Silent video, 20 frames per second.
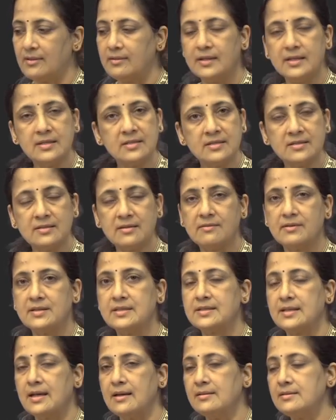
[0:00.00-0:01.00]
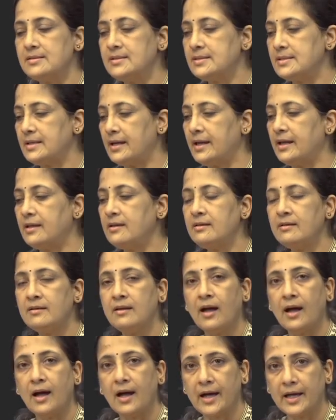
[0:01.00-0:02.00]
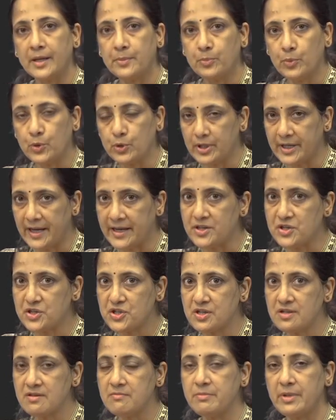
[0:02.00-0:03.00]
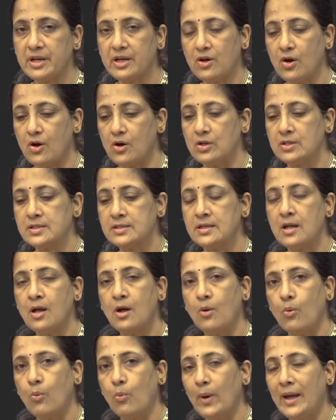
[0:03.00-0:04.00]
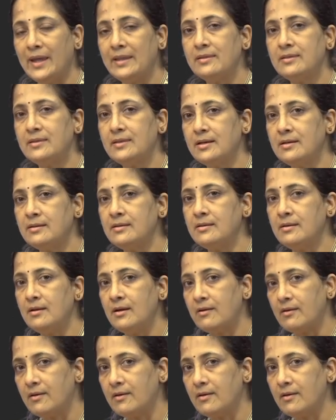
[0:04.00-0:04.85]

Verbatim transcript: This results in hypotension because when the